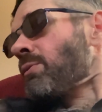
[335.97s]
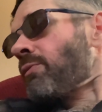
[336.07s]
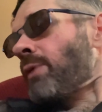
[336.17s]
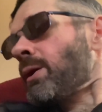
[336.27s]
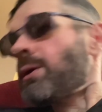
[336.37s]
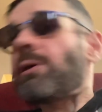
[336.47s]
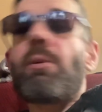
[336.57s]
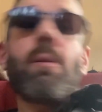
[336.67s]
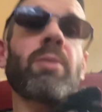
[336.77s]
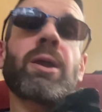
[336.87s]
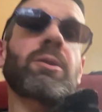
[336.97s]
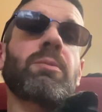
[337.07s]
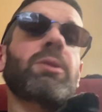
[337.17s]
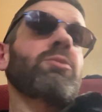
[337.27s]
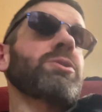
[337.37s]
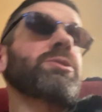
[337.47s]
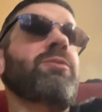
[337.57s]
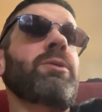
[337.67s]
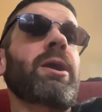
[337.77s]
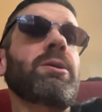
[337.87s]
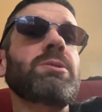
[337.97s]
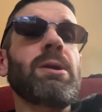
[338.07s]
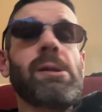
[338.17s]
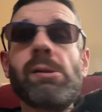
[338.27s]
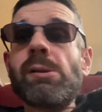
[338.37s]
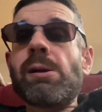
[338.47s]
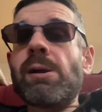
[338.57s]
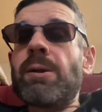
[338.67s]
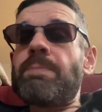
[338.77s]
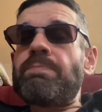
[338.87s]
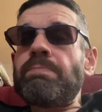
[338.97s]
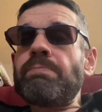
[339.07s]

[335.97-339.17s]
or fuck it. Everybody got some with the preserve, who cares? And